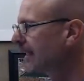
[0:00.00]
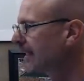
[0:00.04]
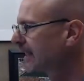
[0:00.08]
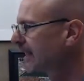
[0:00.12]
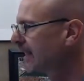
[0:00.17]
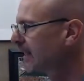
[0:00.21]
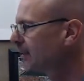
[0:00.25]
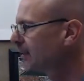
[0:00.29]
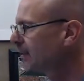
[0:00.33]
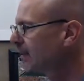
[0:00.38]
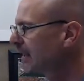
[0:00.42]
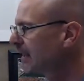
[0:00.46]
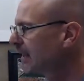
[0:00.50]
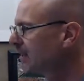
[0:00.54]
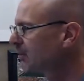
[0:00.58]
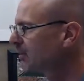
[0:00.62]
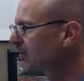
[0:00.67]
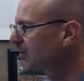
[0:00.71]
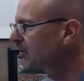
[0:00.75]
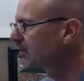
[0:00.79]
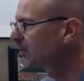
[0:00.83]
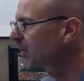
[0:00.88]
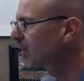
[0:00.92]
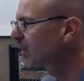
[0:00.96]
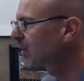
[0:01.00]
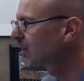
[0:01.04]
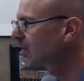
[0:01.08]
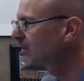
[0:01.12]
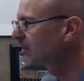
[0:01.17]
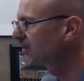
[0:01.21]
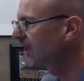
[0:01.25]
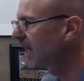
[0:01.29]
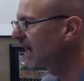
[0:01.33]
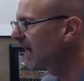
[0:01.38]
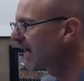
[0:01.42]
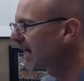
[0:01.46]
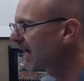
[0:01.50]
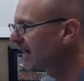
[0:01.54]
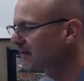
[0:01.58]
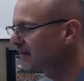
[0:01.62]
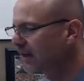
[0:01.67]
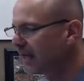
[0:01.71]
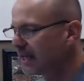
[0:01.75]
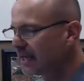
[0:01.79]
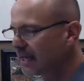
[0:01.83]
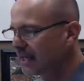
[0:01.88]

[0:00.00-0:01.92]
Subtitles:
of medium to small size.